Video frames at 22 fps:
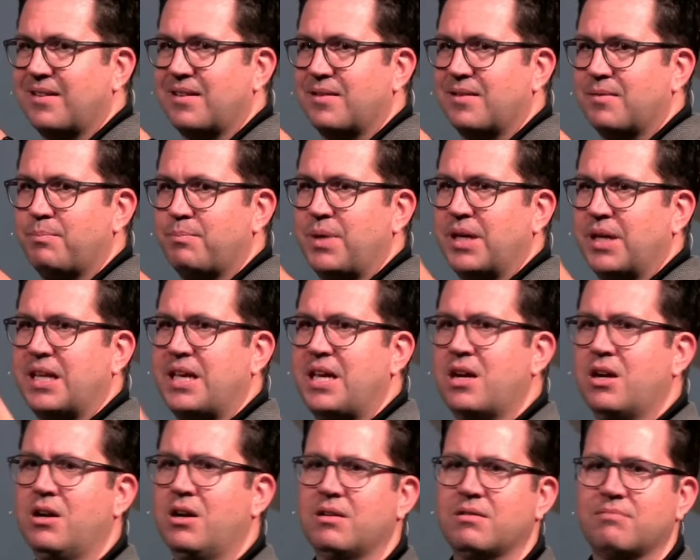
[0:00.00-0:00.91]
But
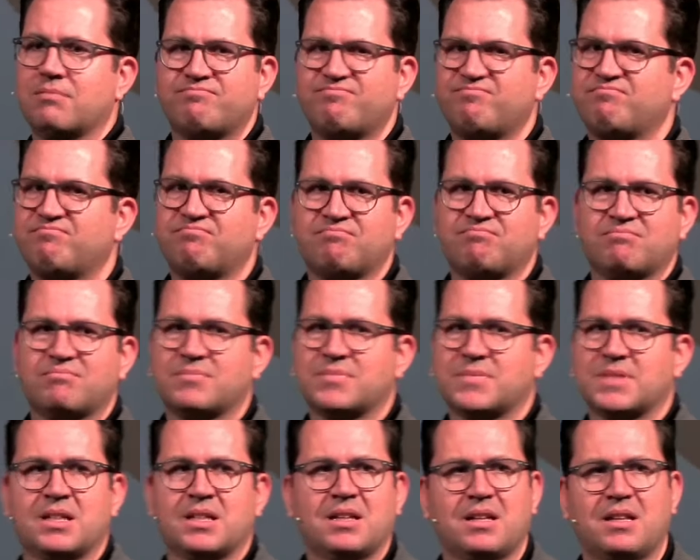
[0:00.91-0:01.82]
here,
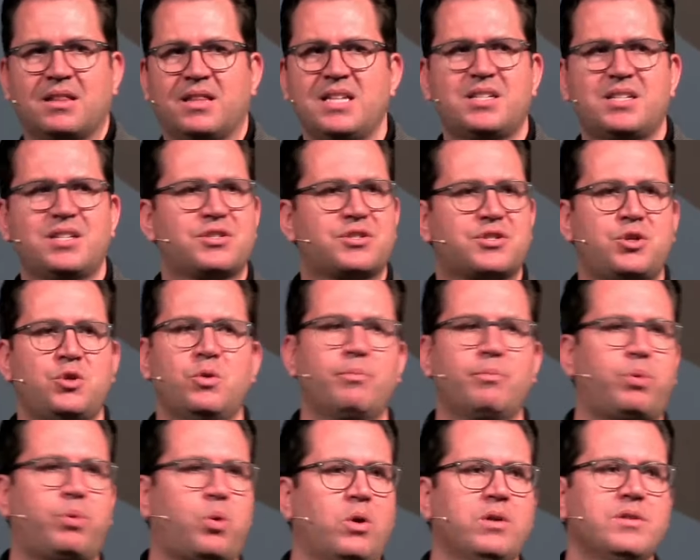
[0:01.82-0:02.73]
this is too
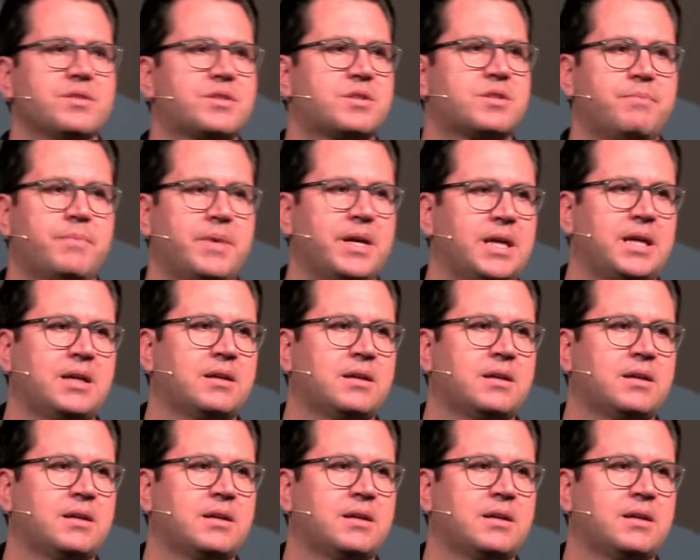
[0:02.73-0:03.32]
important to me.